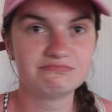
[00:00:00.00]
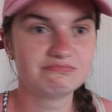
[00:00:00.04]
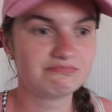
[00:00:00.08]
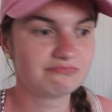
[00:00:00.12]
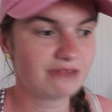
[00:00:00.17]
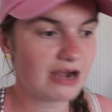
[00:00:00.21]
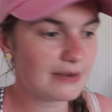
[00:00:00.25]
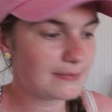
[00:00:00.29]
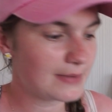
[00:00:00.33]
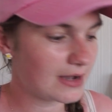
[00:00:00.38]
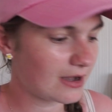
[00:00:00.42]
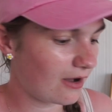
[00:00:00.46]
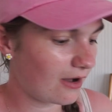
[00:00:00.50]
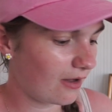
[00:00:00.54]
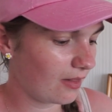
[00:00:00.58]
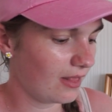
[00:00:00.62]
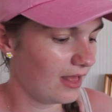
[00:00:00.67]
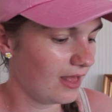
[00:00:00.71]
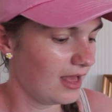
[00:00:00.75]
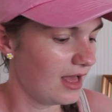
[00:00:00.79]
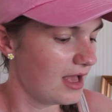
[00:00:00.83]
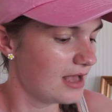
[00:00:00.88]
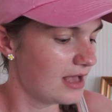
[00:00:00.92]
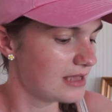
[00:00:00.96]
Primark haul.
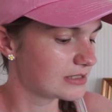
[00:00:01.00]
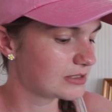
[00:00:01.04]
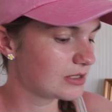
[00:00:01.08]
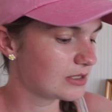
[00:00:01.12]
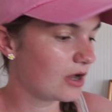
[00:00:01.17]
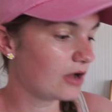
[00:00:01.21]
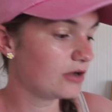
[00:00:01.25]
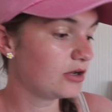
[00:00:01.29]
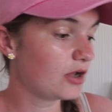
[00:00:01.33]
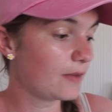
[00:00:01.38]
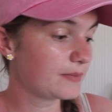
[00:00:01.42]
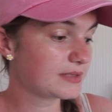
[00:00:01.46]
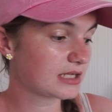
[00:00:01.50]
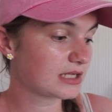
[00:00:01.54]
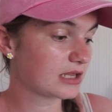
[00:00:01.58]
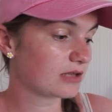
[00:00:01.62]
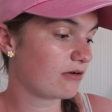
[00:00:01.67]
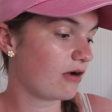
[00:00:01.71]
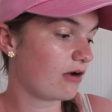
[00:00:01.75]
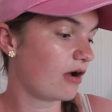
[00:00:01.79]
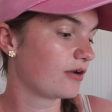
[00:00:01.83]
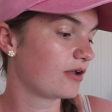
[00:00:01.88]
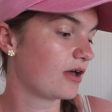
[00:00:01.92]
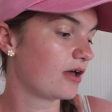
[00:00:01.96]
So no particular
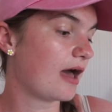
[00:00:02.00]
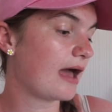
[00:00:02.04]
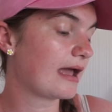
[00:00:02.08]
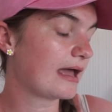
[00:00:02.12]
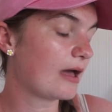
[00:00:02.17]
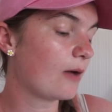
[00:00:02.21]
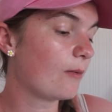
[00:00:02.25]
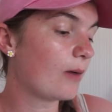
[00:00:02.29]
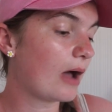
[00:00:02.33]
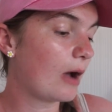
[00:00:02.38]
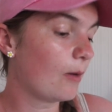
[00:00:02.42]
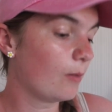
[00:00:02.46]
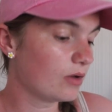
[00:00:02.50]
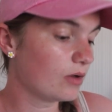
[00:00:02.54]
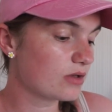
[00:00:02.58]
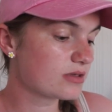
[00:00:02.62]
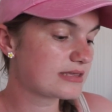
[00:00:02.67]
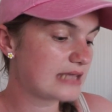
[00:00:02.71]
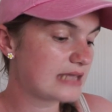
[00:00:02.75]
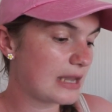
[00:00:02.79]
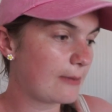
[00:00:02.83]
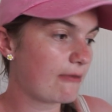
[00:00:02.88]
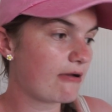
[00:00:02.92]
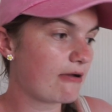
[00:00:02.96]
order. I will
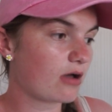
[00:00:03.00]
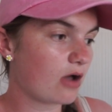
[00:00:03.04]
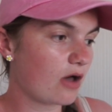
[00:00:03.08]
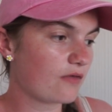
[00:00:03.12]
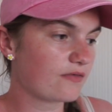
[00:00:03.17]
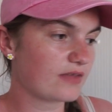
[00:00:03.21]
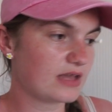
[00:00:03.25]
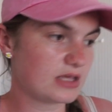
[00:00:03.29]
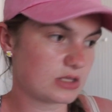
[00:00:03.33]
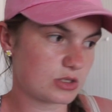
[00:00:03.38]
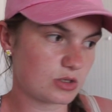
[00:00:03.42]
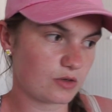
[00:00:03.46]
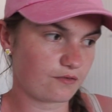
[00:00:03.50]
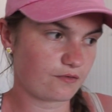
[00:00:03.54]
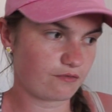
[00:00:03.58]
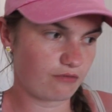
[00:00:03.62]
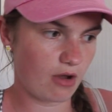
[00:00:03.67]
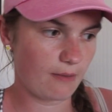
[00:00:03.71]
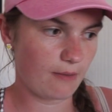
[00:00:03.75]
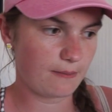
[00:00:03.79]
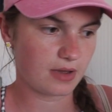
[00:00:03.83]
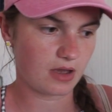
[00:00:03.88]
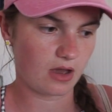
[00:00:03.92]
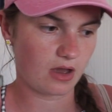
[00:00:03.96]
say where I got these stuff
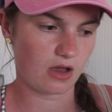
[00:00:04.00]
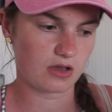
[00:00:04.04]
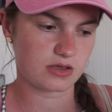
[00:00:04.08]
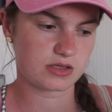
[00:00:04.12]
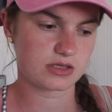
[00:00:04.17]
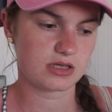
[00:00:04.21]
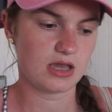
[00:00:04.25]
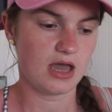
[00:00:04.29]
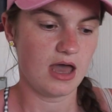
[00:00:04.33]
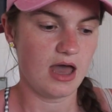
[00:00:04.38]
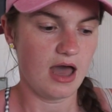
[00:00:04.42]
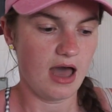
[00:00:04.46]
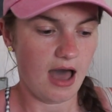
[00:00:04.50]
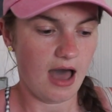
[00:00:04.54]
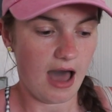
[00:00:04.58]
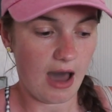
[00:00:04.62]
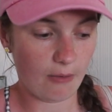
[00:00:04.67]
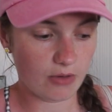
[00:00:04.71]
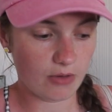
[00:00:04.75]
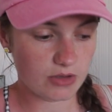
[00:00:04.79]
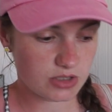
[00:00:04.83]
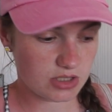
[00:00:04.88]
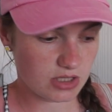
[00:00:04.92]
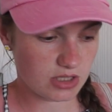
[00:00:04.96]
from because I
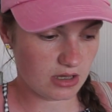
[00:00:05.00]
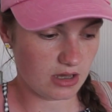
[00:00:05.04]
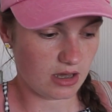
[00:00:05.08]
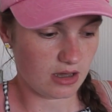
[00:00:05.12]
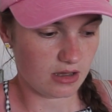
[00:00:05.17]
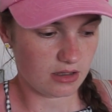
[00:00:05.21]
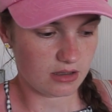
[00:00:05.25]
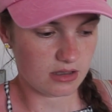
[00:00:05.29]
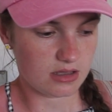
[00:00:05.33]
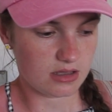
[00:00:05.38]
want to